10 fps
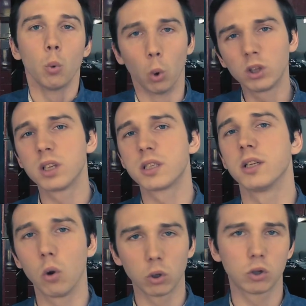What does it
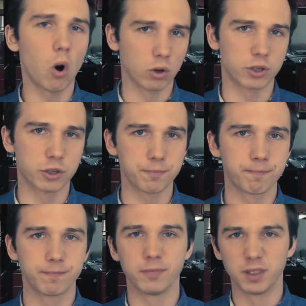all cost?
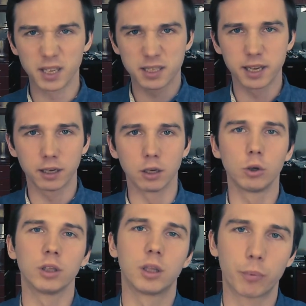Let's take a look at the